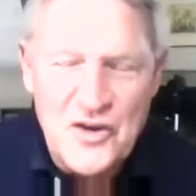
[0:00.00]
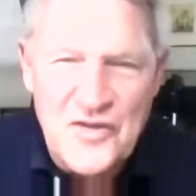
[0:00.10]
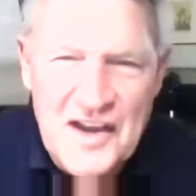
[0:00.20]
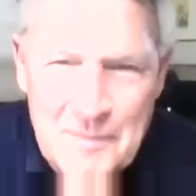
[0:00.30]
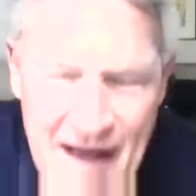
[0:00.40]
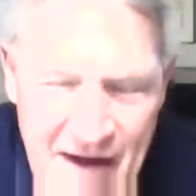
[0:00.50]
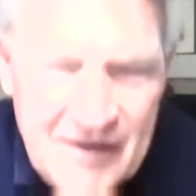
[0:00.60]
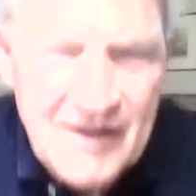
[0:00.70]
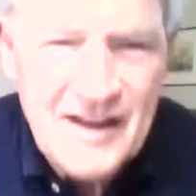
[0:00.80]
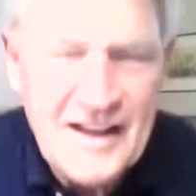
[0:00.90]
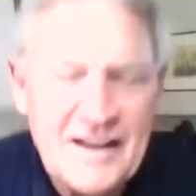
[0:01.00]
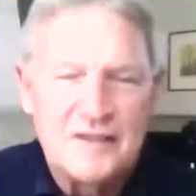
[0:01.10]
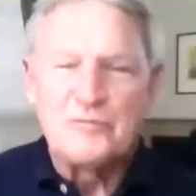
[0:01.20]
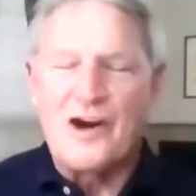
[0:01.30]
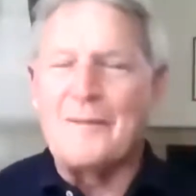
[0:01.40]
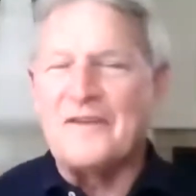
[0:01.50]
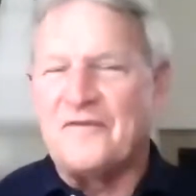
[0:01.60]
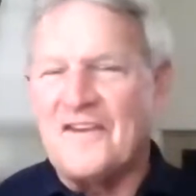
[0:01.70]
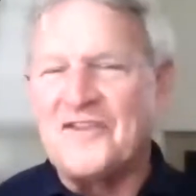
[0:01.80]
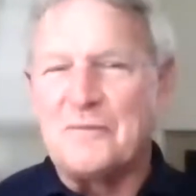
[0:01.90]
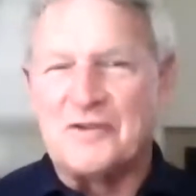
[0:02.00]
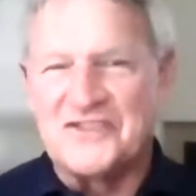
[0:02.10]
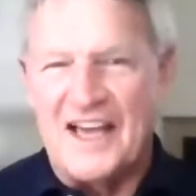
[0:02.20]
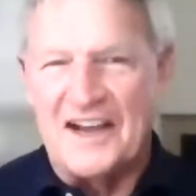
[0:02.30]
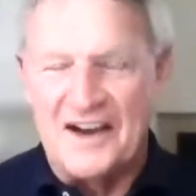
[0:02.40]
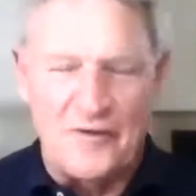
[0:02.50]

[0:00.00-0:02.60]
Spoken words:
You think about probably 50%